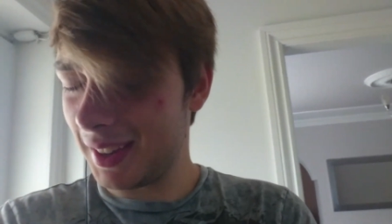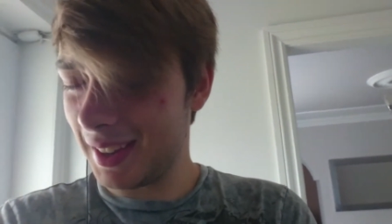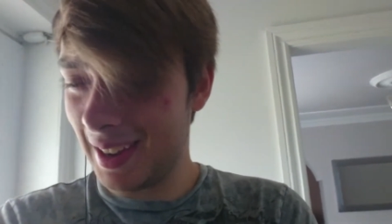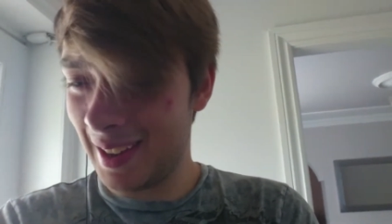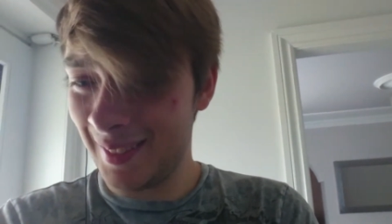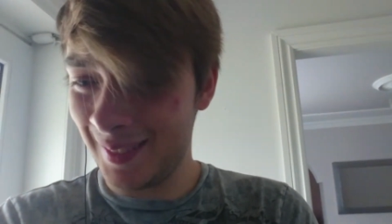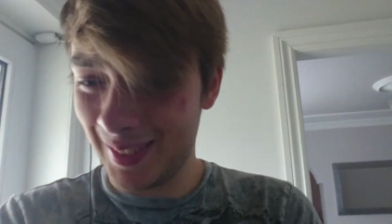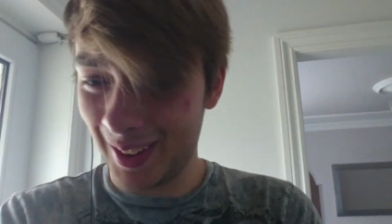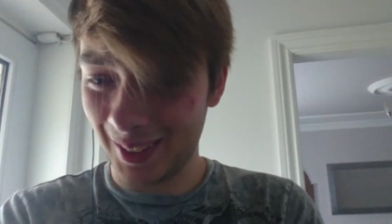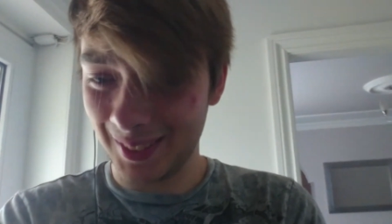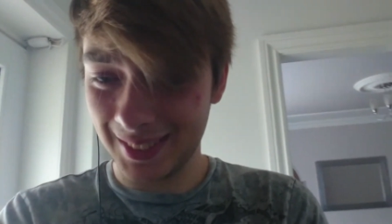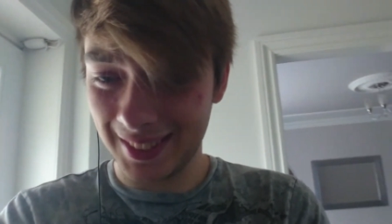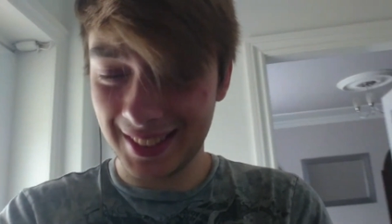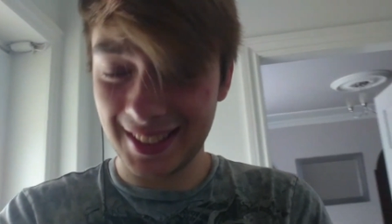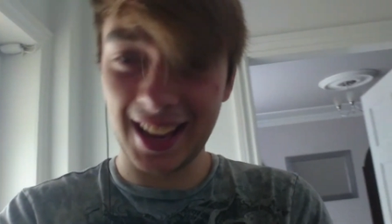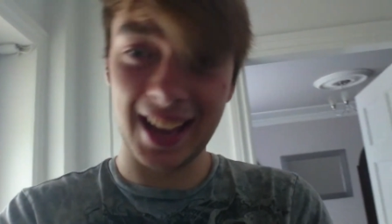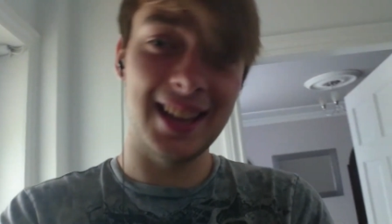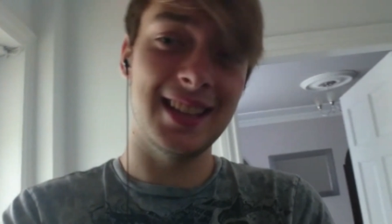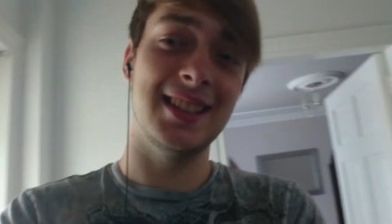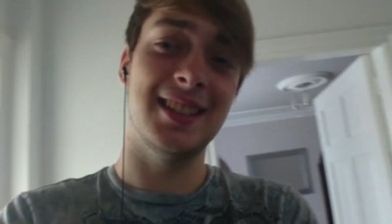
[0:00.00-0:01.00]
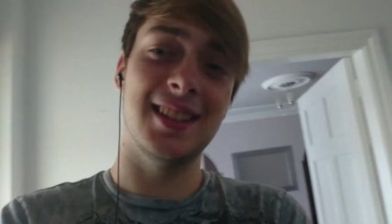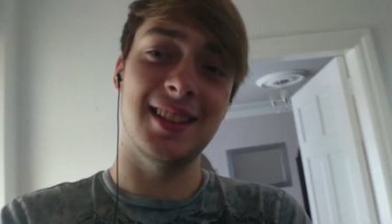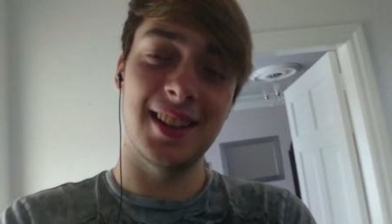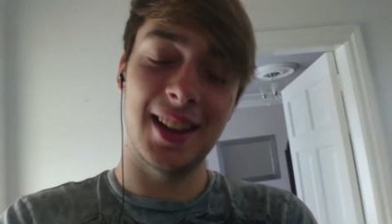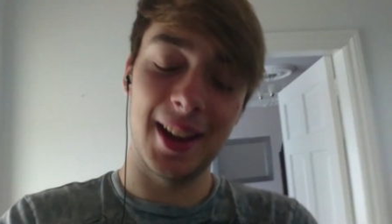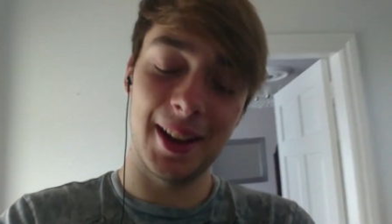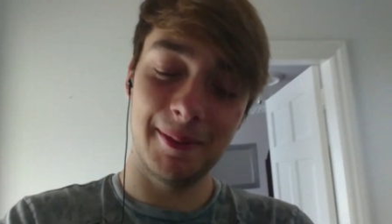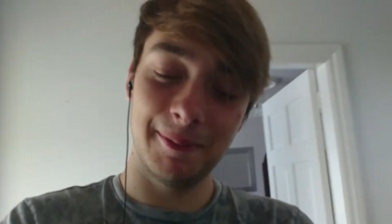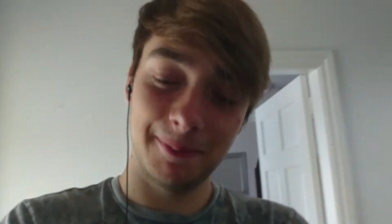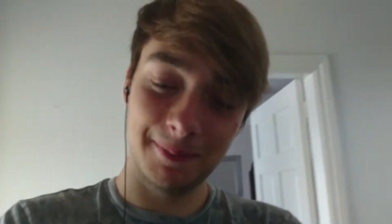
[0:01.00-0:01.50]
came downstairs
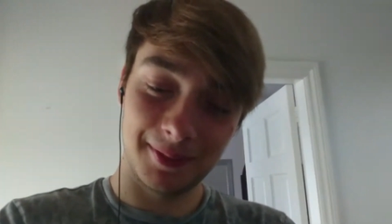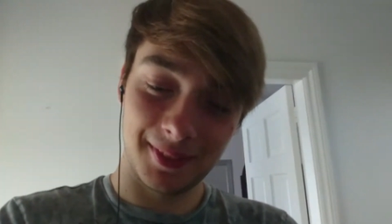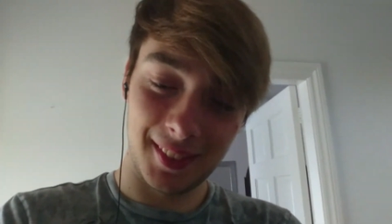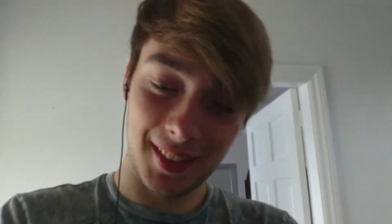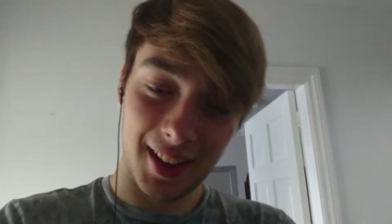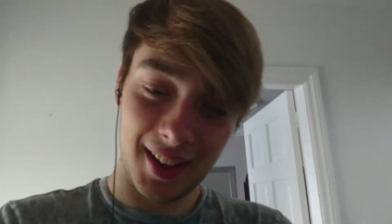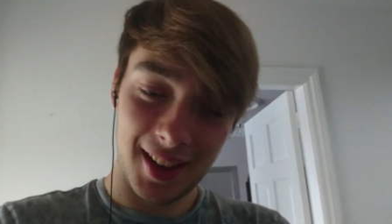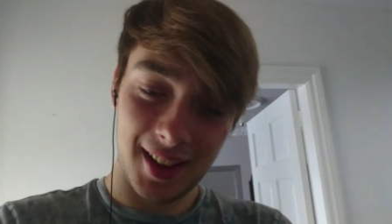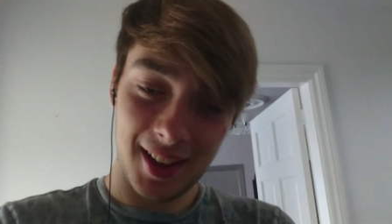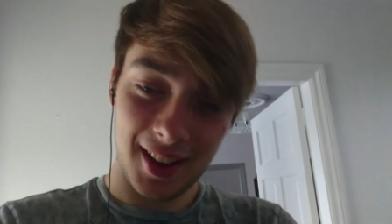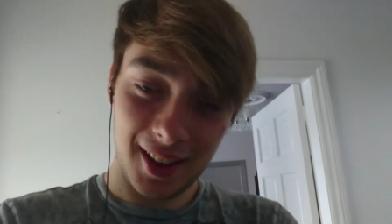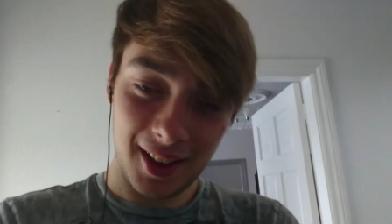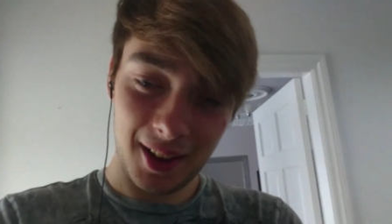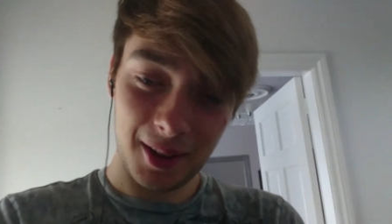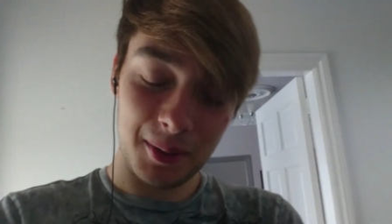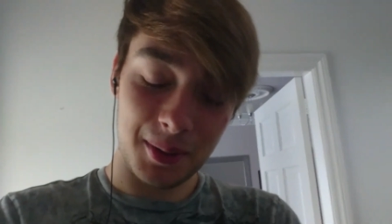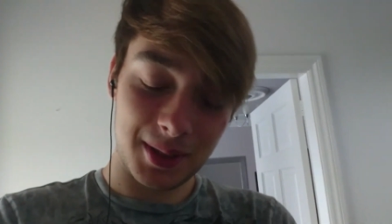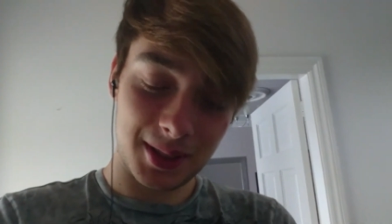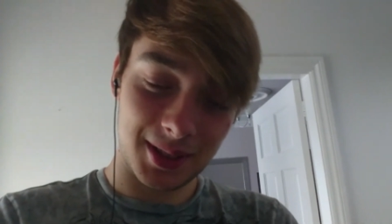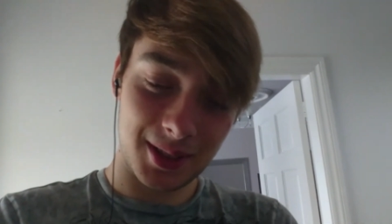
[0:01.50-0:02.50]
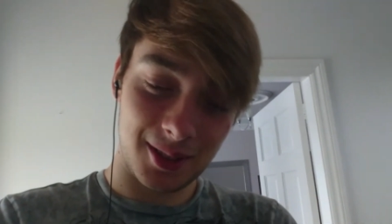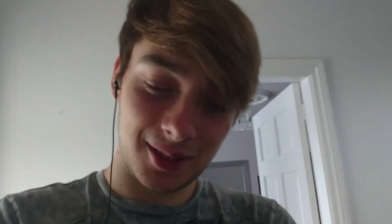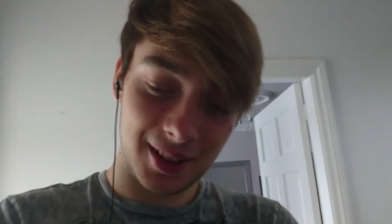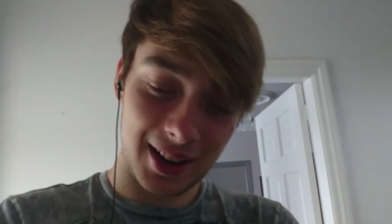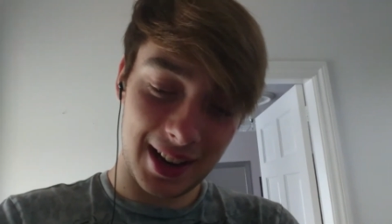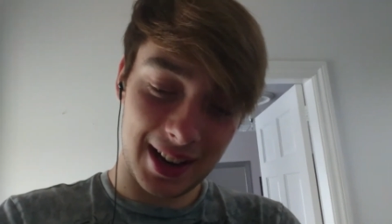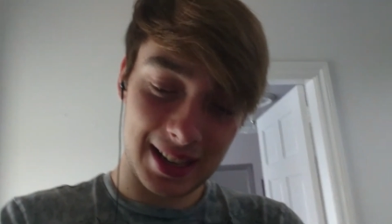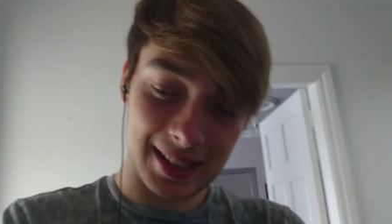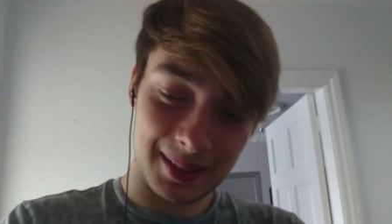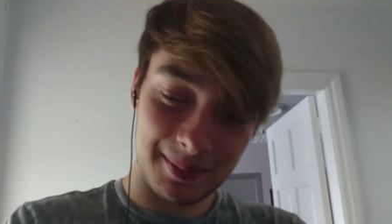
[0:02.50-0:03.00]
today, I was
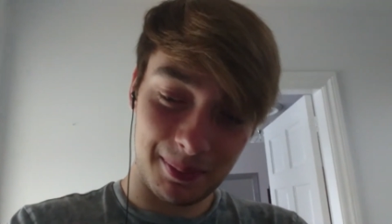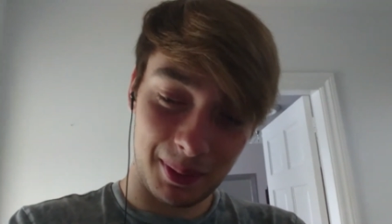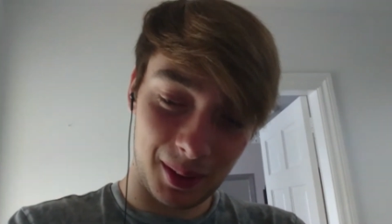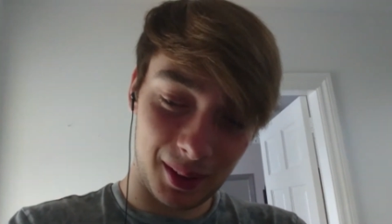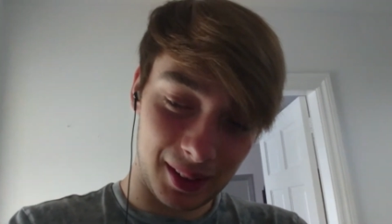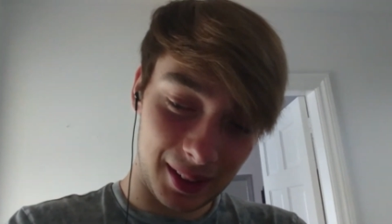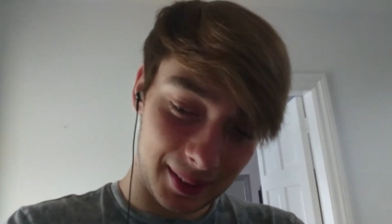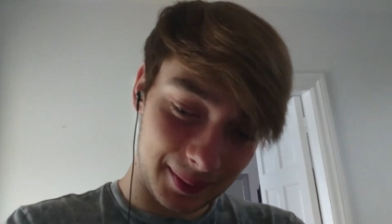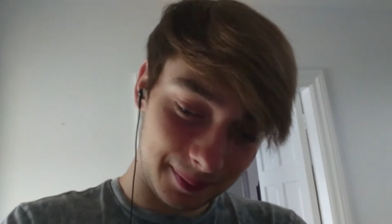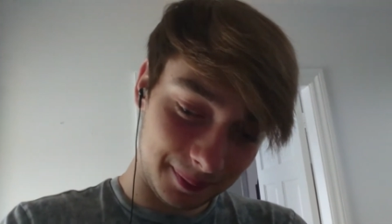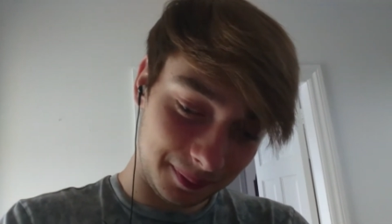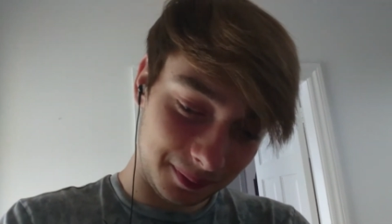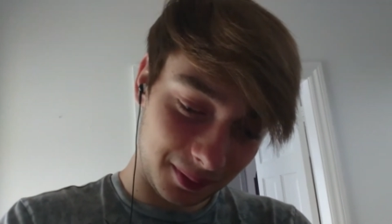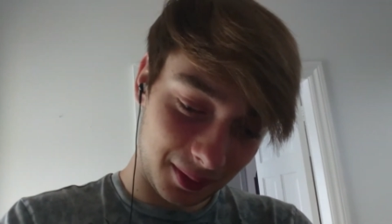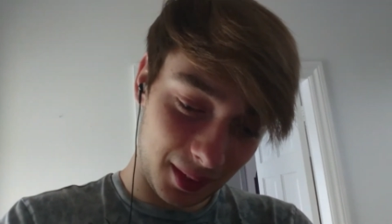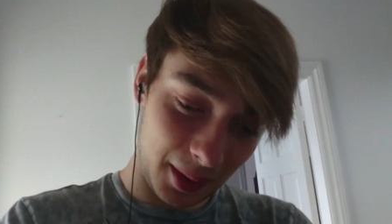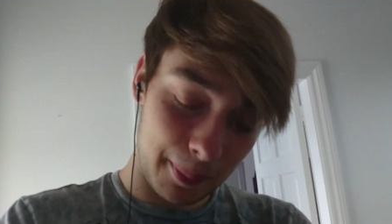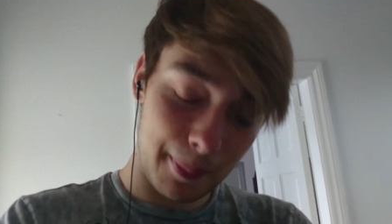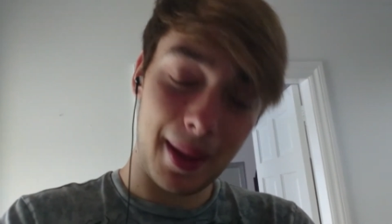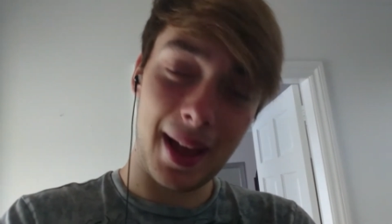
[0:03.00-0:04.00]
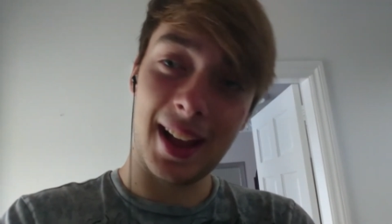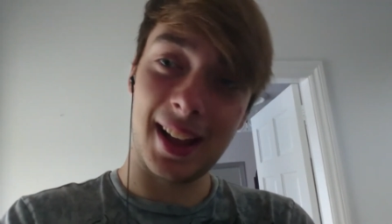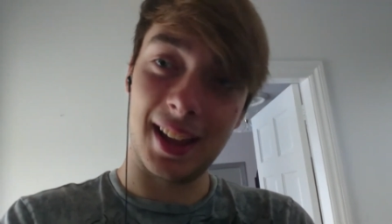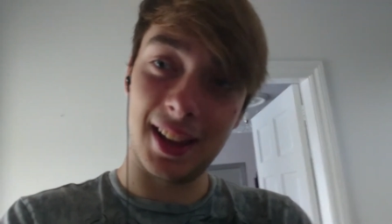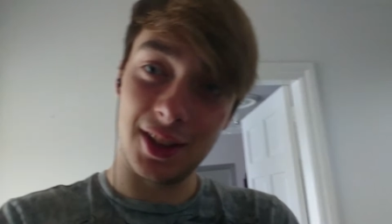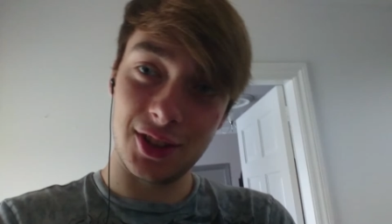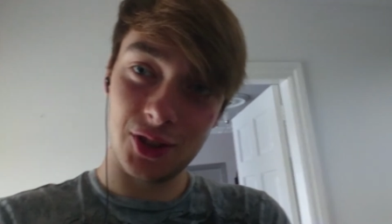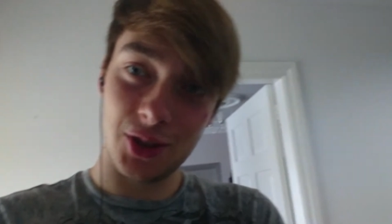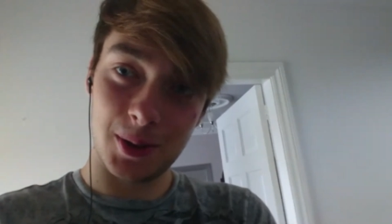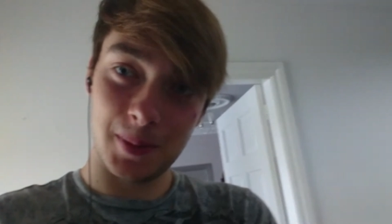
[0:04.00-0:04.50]
greeted by a
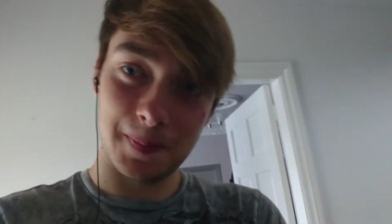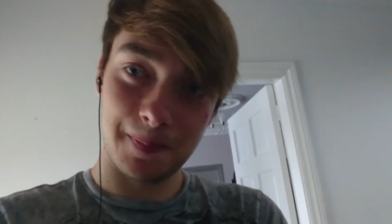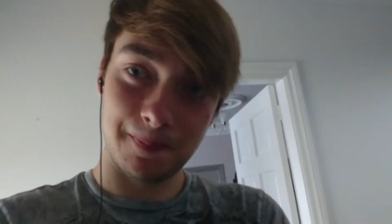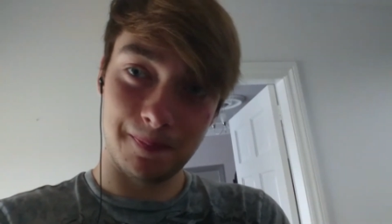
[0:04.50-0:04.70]
package.